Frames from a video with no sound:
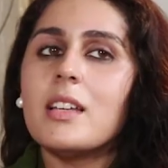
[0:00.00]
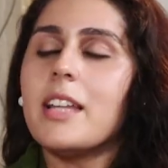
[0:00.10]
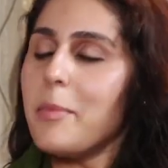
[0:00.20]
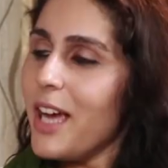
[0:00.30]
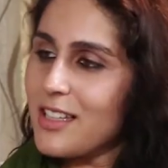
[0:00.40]

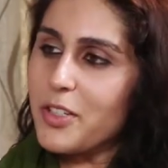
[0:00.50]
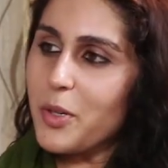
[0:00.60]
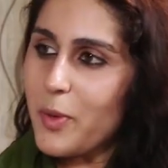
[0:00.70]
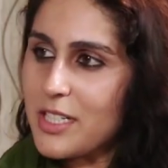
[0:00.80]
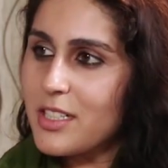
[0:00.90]
Let me ask you a
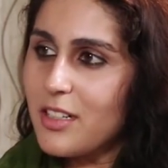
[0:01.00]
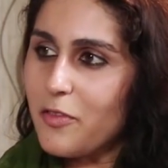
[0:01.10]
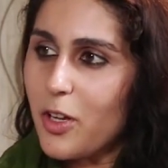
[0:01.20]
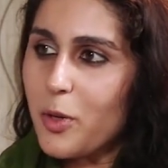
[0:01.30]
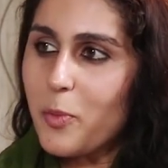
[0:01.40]
question, a
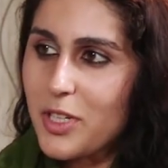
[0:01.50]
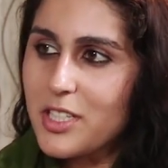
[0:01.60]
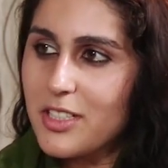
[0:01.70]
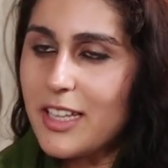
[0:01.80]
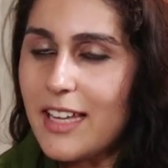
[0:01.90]
follow-up
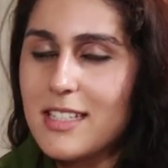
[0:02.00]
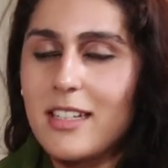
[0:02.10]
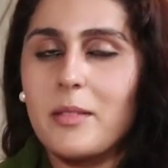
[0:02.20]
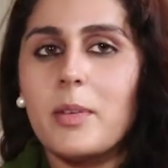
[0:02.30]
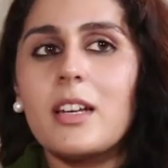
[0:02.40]
question to that
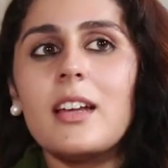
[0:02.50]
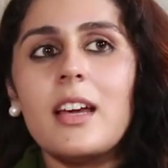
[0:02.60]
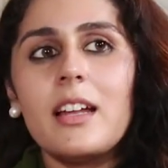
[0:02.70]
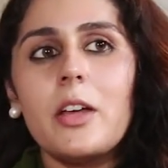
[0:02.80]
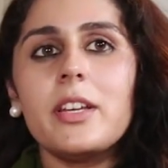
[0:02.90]
statement.
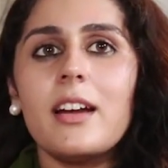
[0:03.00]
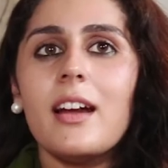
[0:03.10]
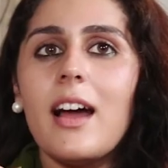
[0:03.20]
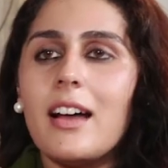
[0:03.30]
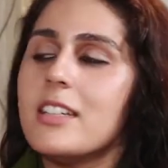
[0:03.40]
Now, there
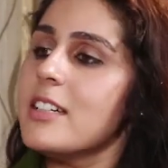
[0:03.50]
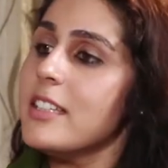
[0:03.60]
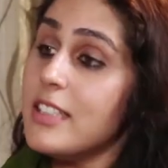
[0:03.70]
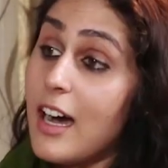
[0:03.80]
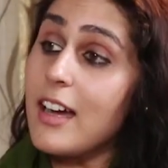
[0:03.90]
are other
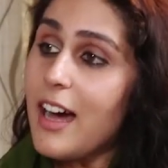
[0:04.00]
young